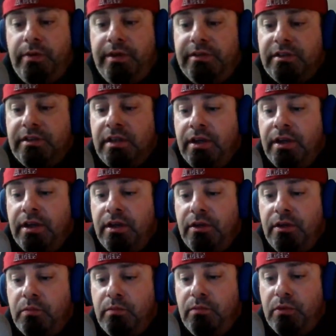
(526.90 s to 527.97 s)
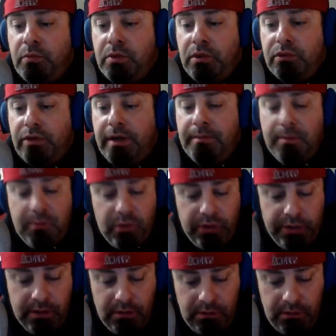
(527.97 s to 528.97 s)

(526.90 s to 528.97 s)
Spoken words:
and saw the World Trade Memorial?